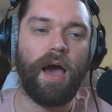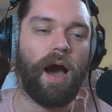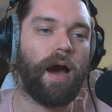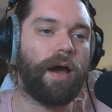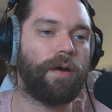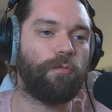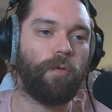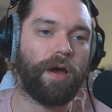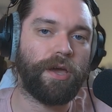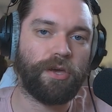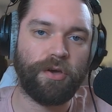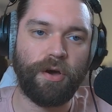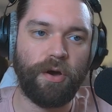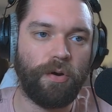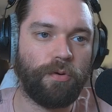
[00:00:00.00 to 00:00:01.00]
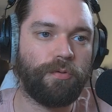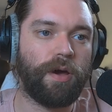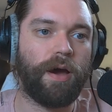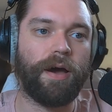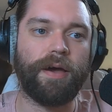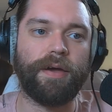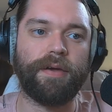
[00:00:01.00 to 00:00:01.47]
I write code.
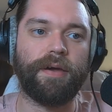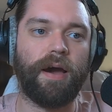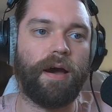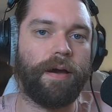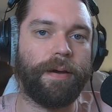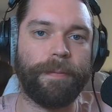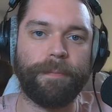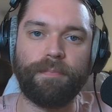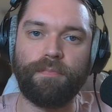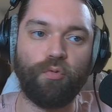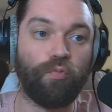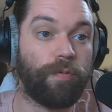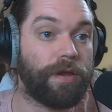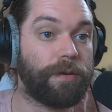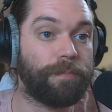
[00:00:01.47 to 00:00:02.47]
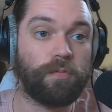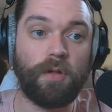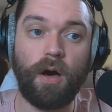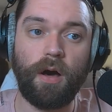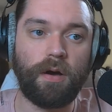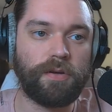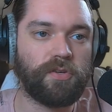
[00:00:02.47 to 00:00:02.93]
I read
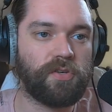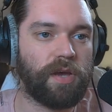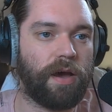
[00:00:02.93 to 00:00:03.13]
blogs.